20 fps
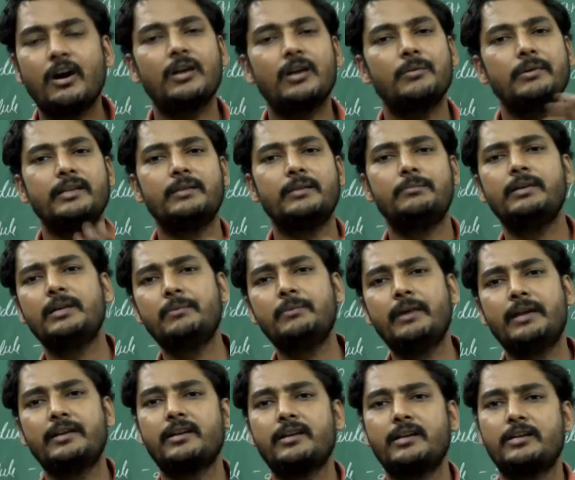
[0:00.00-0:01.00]
Or the
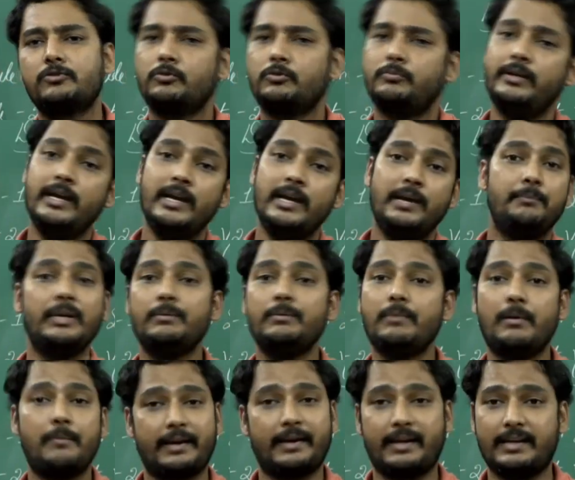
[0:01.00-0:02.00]
building maintenance should be
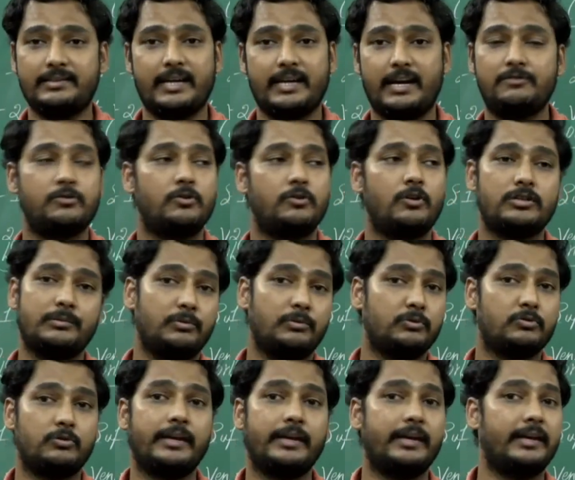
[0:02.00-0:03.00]
minimum, I can say. I should not
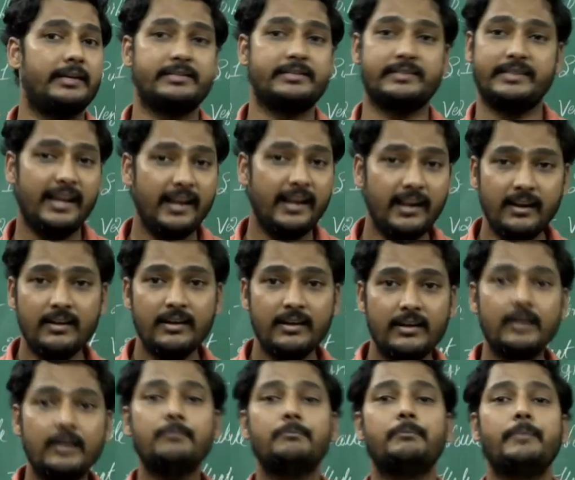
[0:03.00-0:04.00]
supposed to take it's nil.
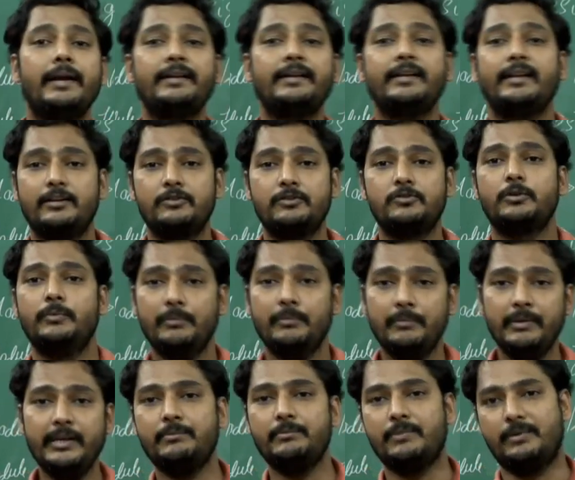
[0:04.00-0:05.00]
Maintenance should
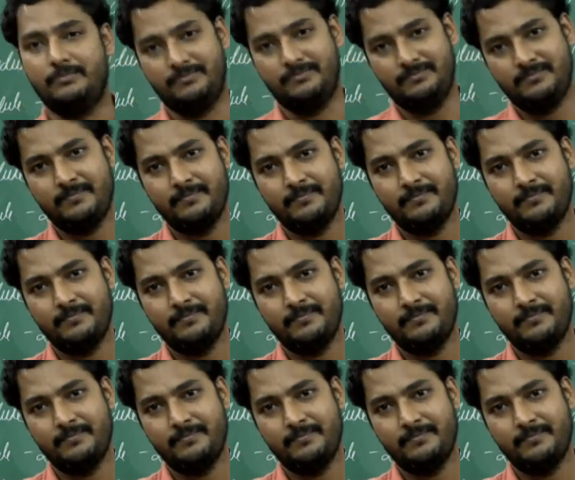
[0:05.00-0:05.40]
be minimum.